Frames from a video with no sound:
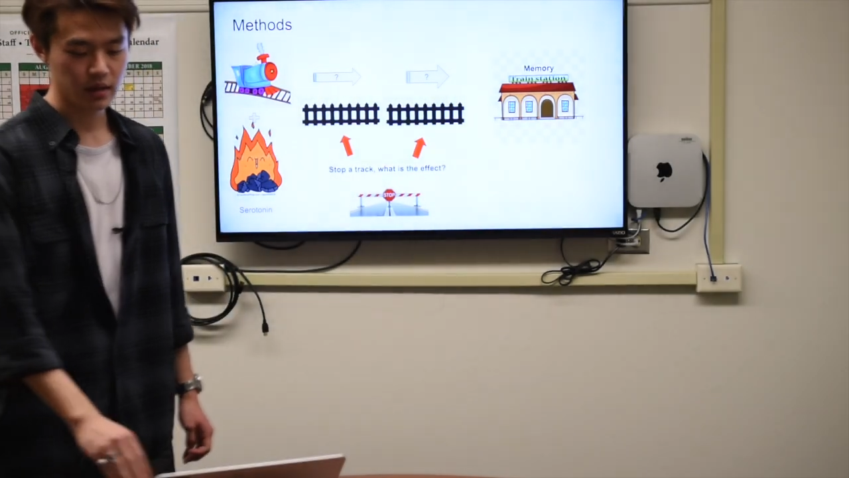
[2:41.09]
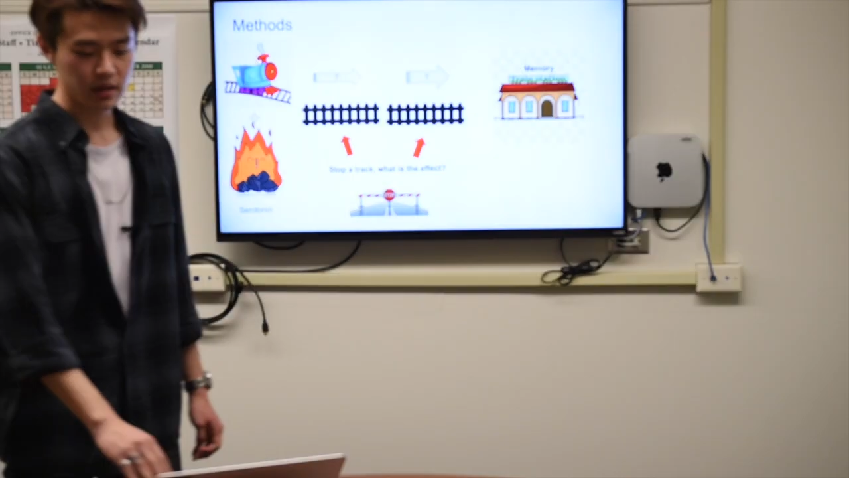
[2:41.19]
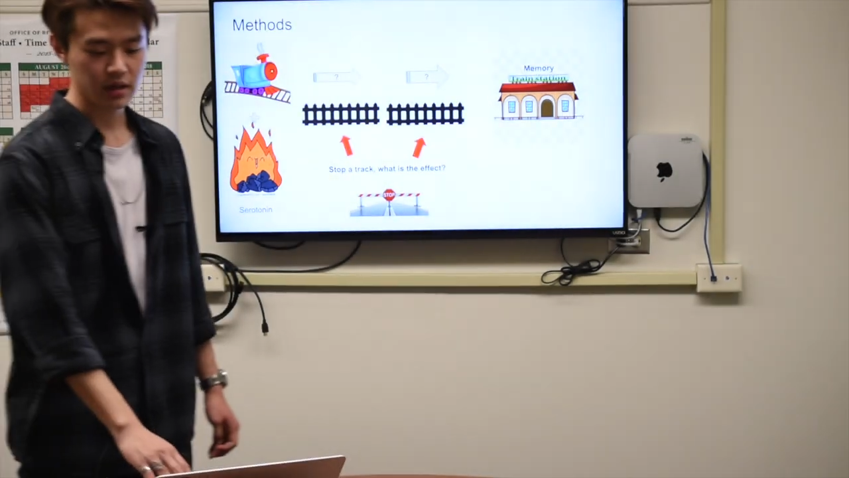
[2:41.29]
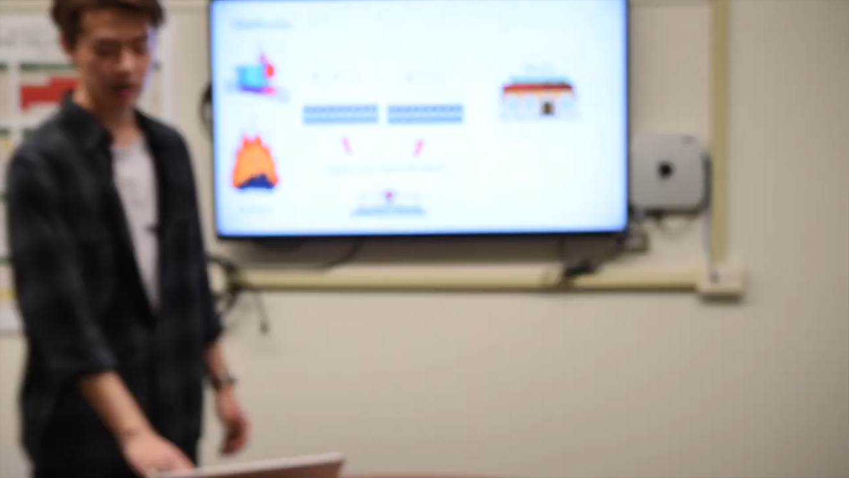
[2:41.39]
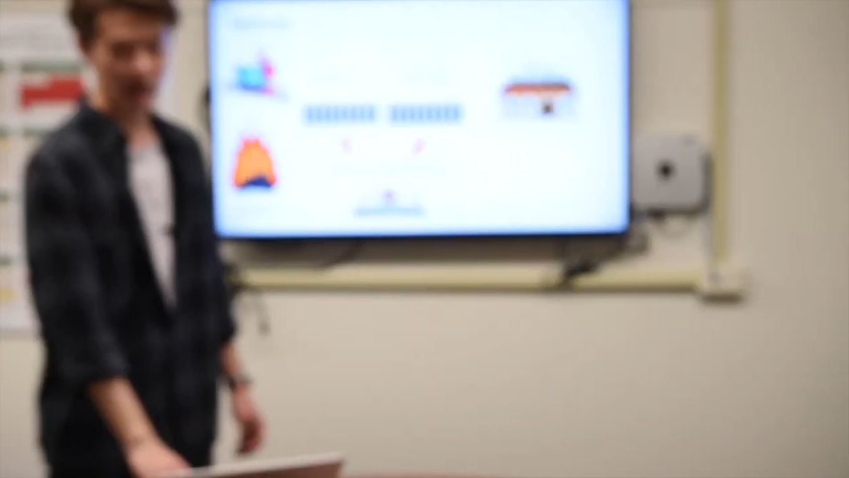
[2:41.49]

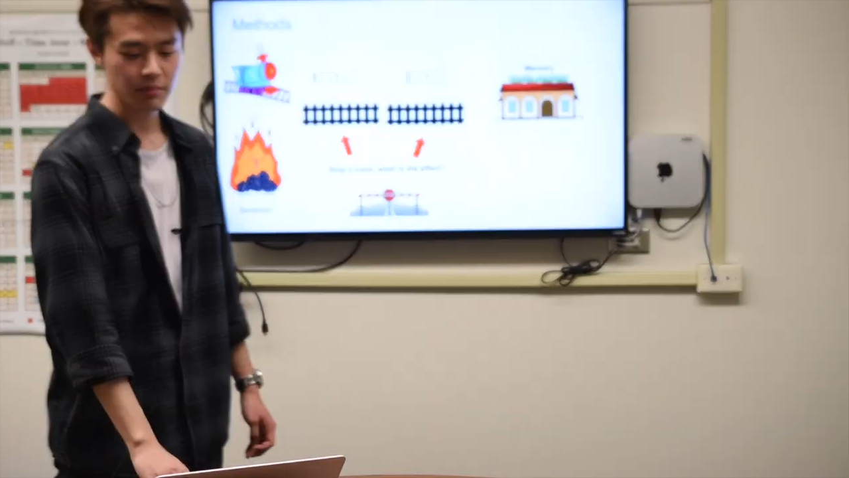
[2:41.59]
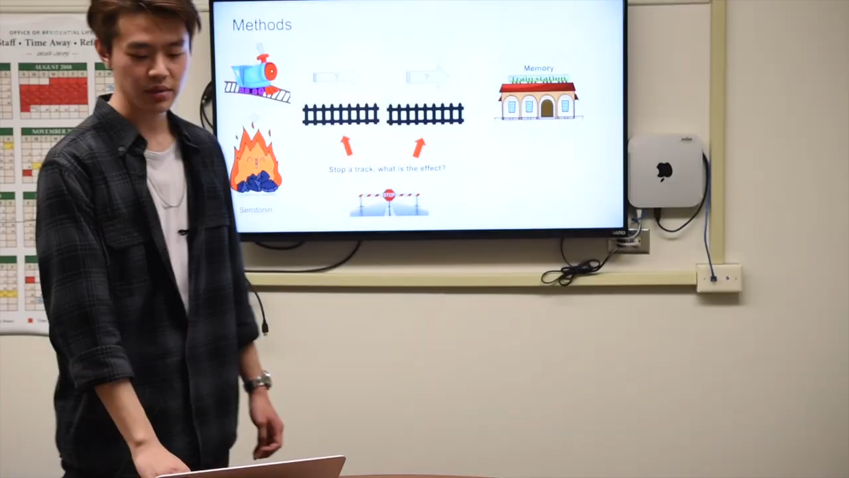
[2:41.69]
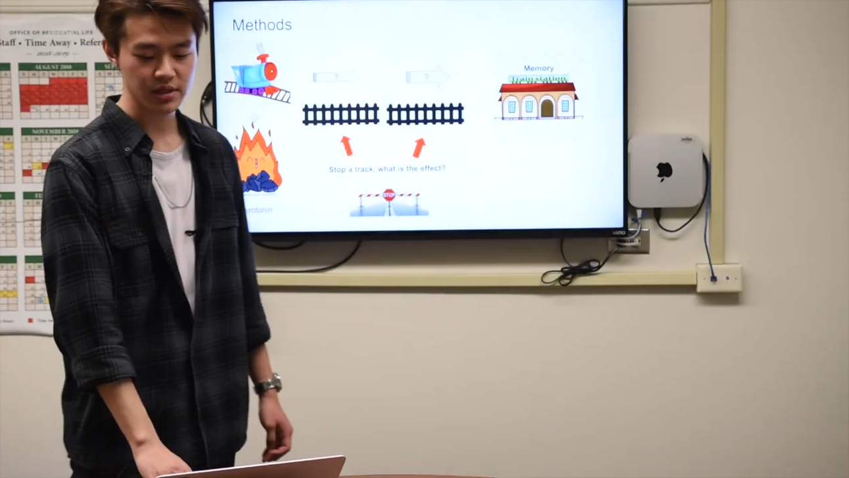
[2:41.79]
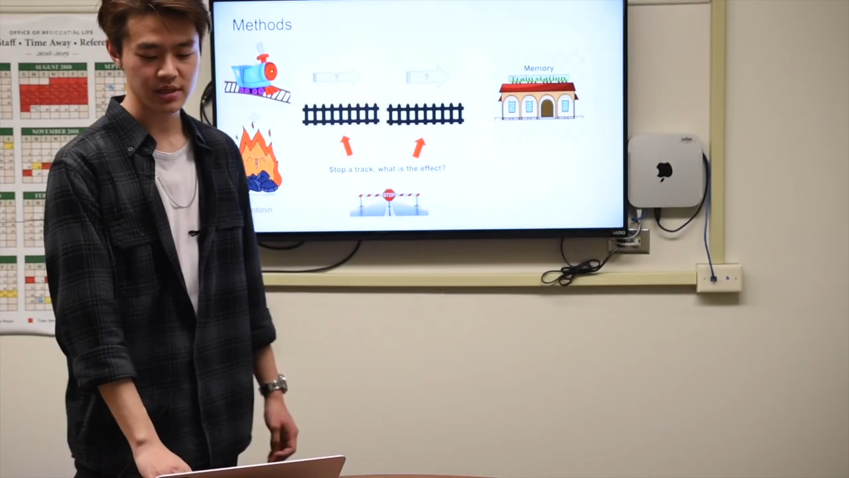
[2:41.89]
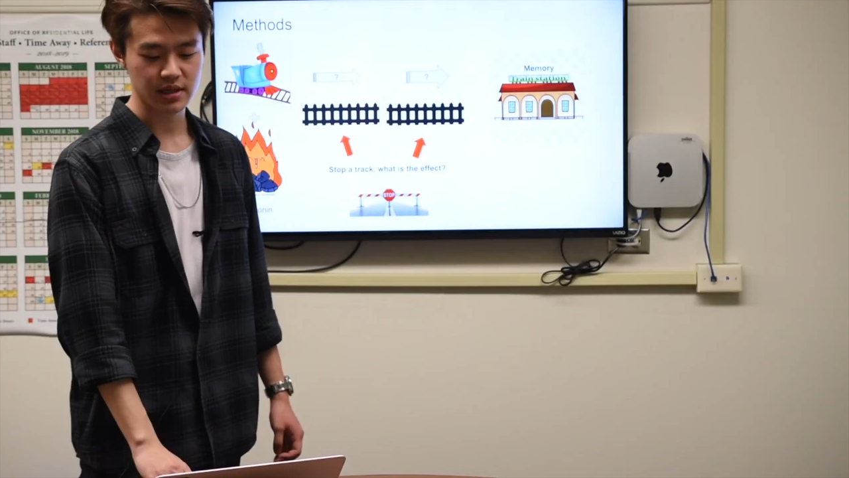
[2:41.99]
He
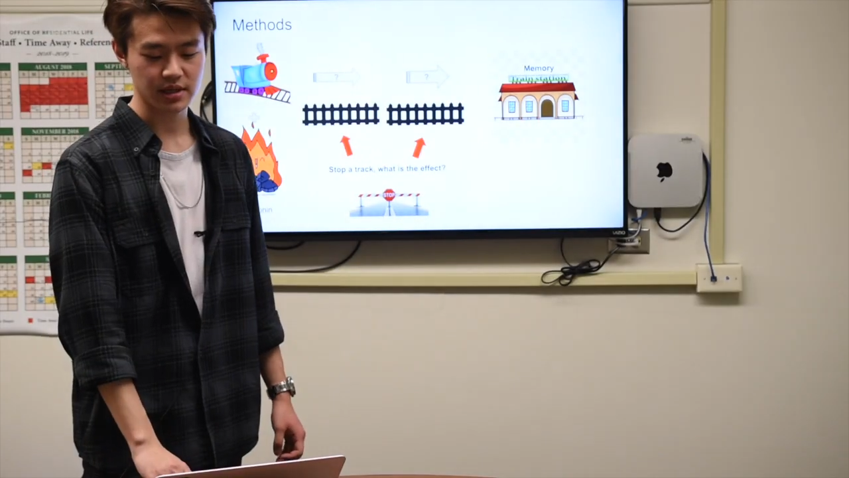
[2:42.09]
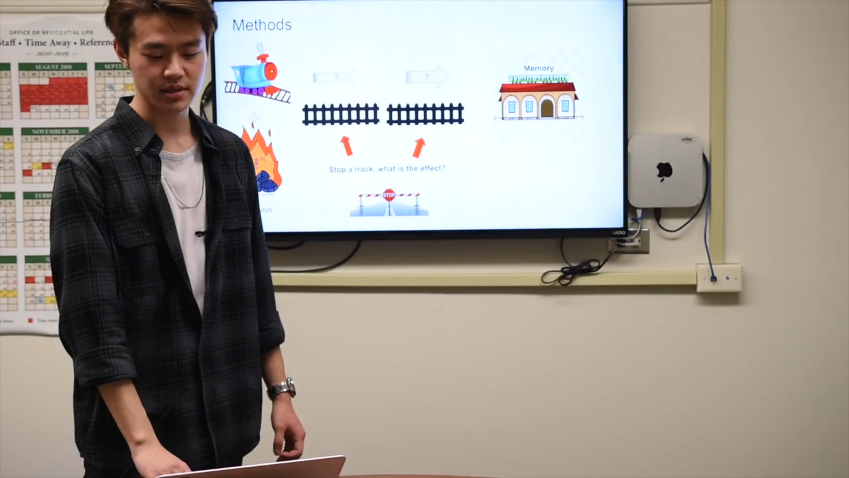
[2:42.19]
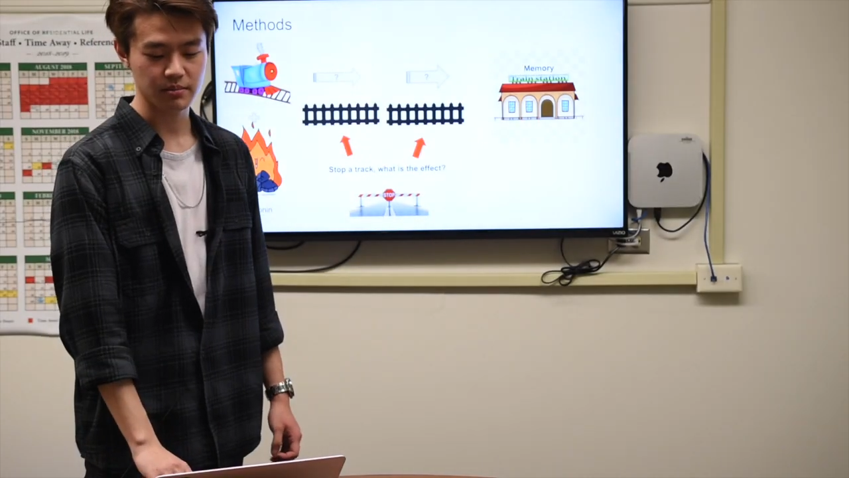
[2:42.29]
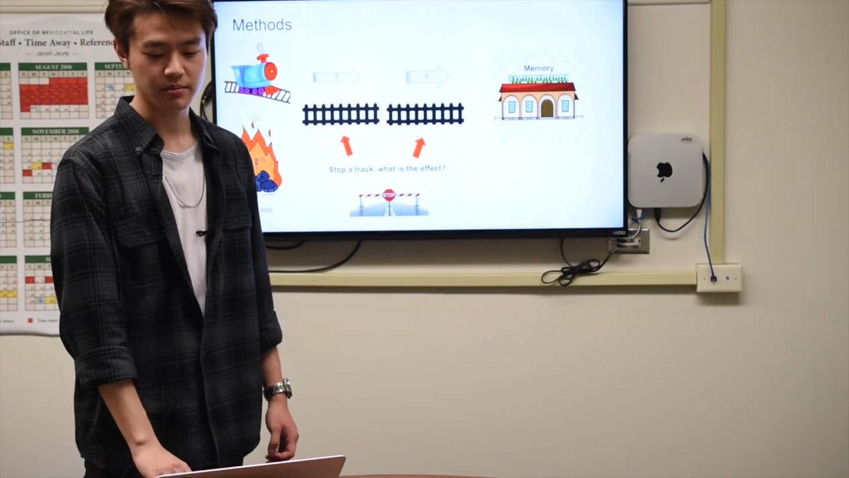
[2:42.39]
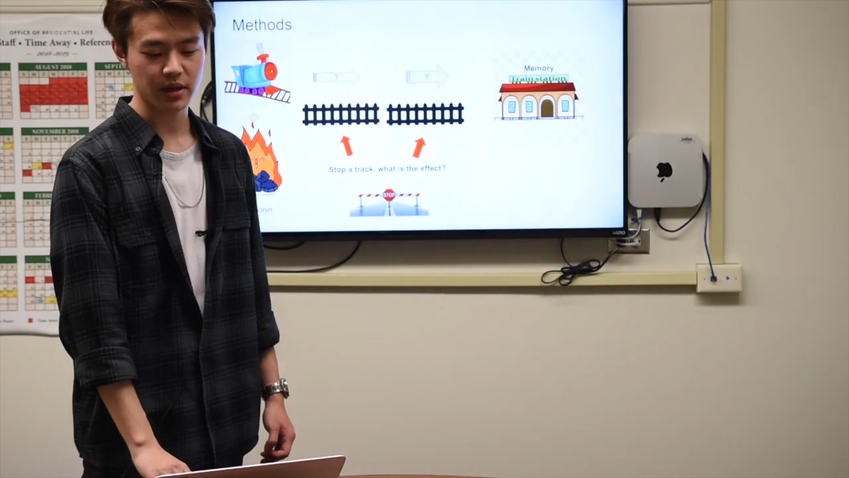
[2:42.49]
accomplished
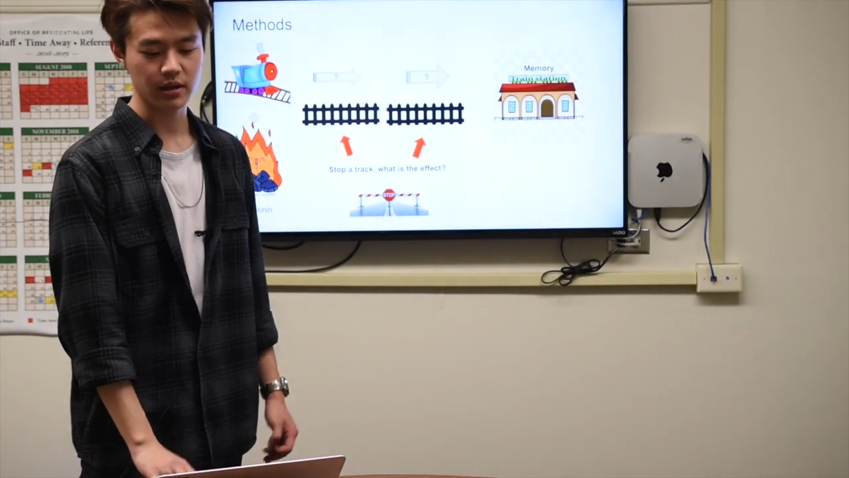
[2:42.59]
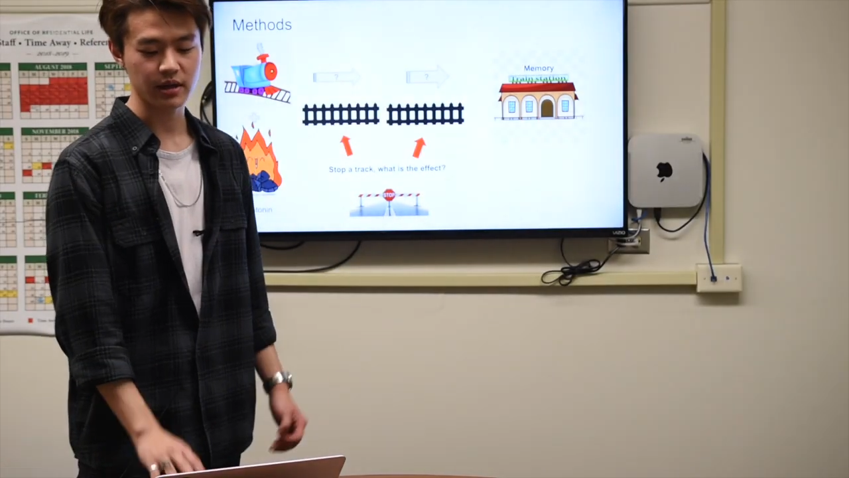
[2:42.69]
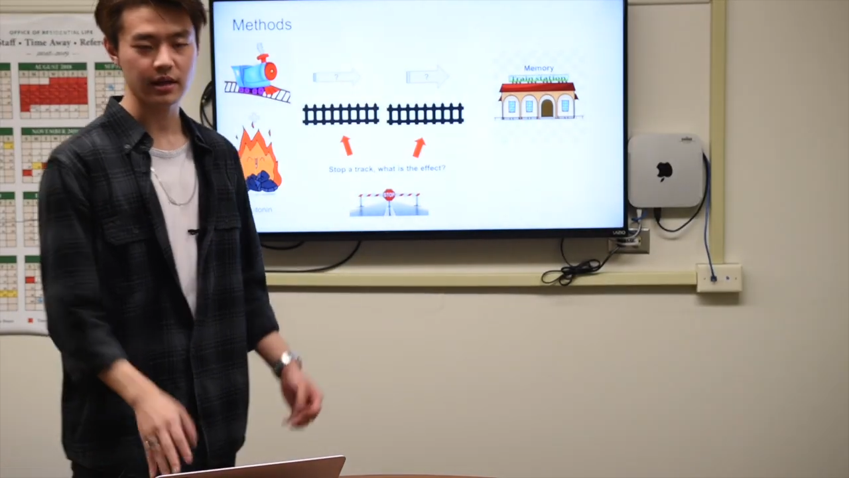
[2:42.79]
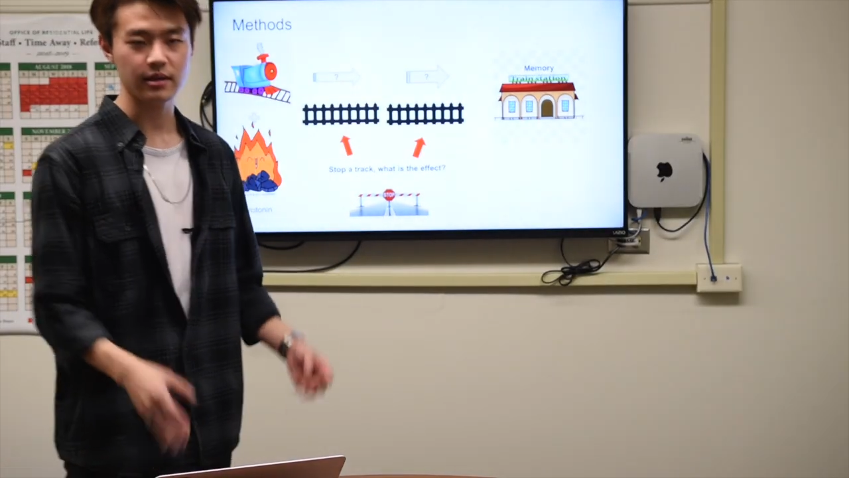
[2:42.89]
this by looking